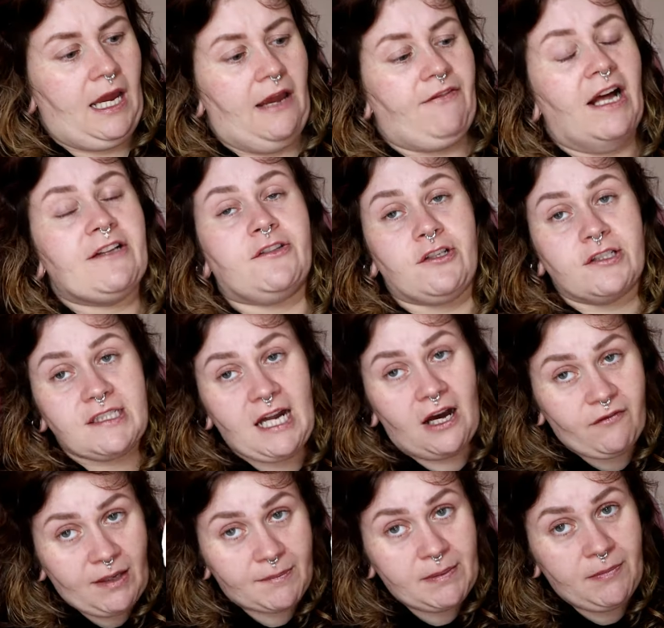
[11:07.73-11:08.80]
If that doesn't
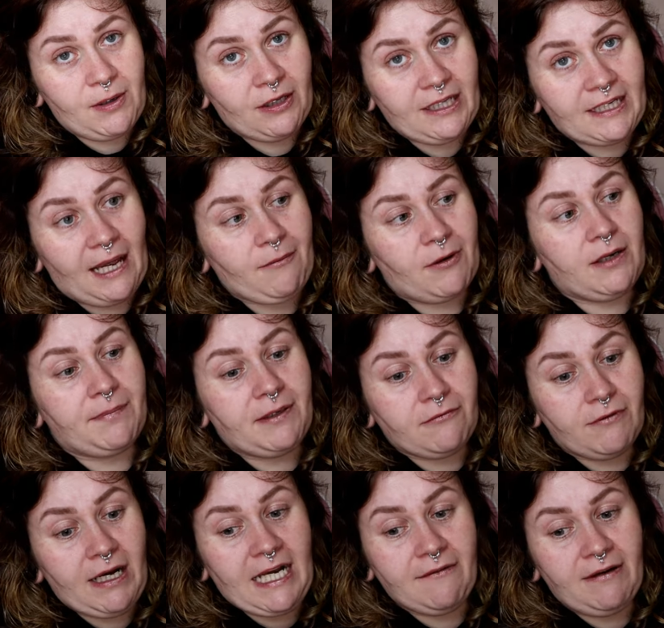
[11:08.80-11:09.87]
have lemon myrtle in, I'm going to be
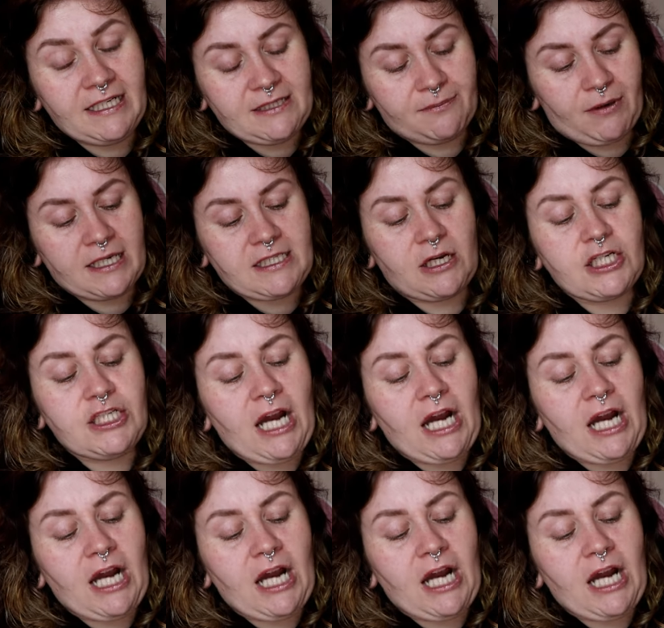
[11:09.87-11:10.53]
really, really surprised.